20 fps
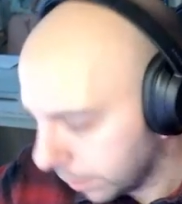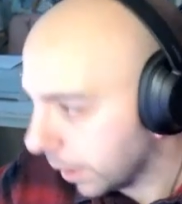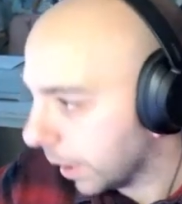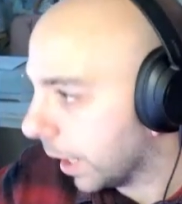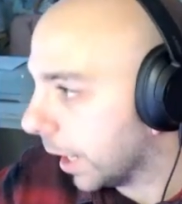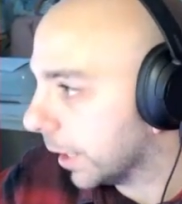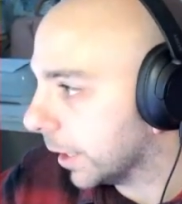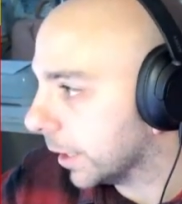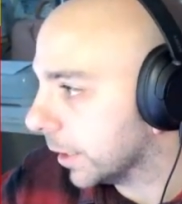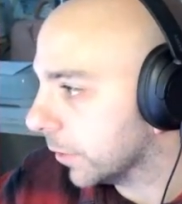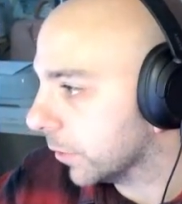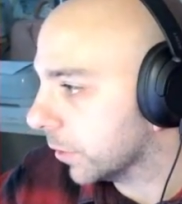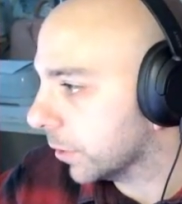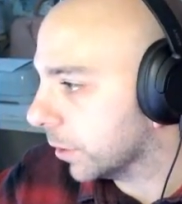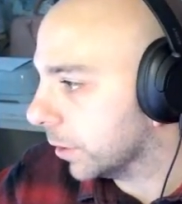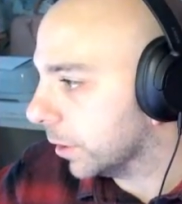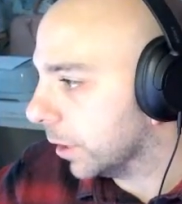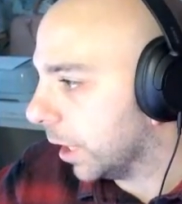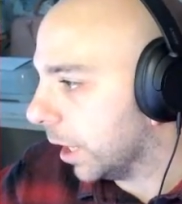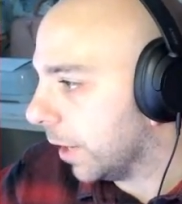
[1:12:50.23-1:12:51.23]
And it's.
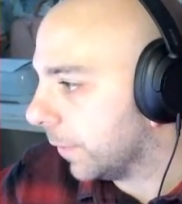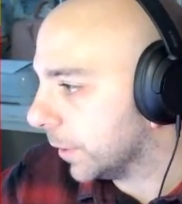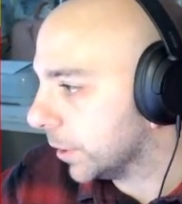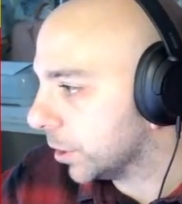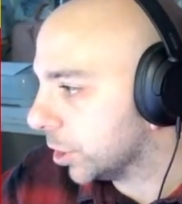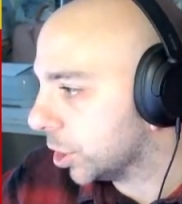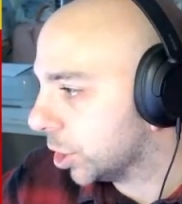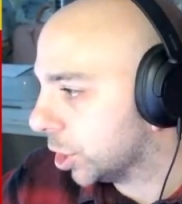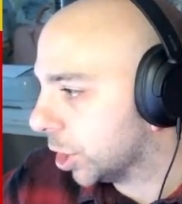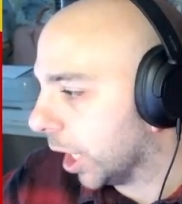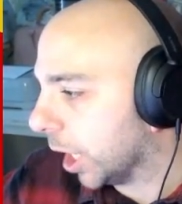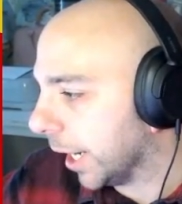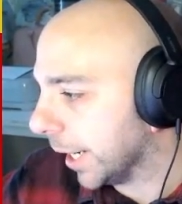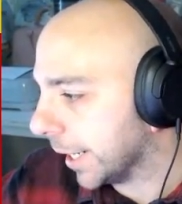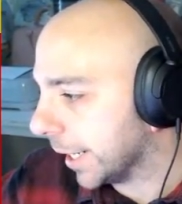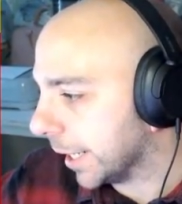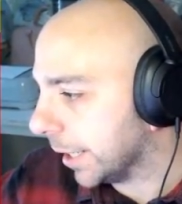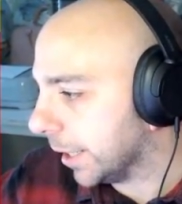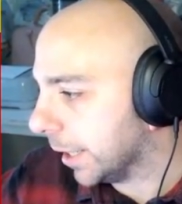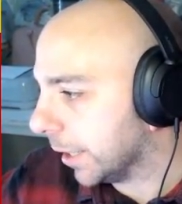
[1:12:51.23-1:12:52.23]
If it's
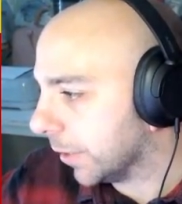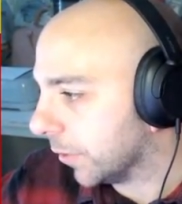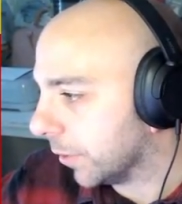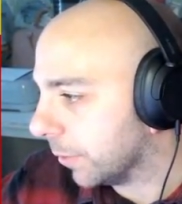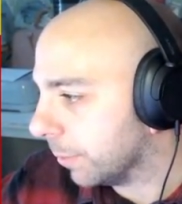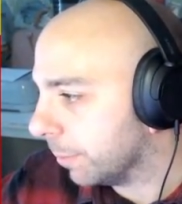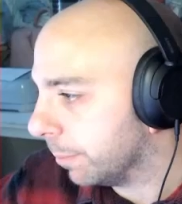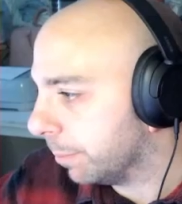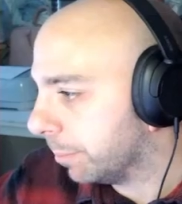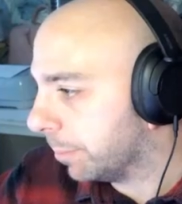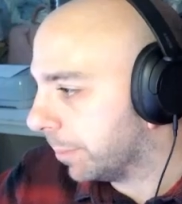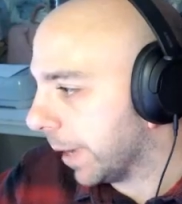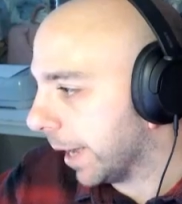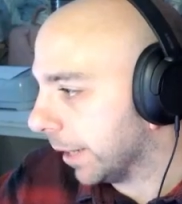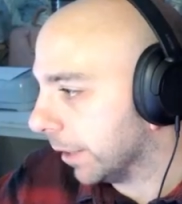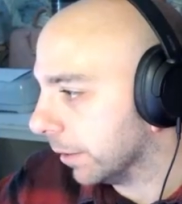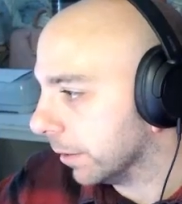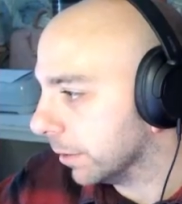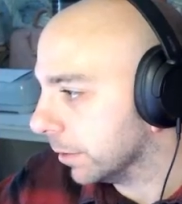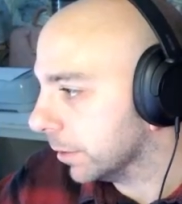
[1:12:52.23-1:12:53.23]
shiny, that's even better.